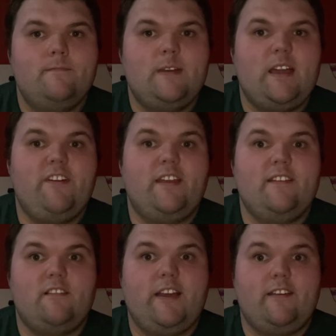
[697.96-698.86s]
having
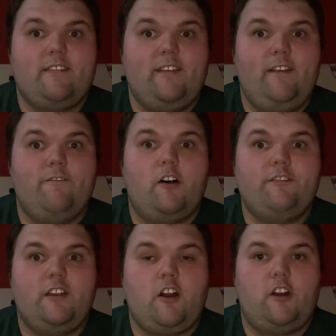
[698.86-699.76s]
his legacy involved
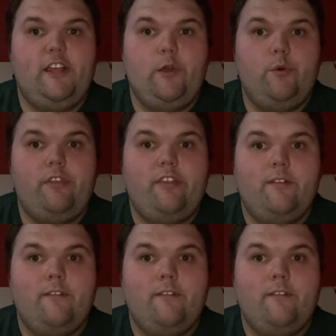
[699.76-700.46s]
in our youth,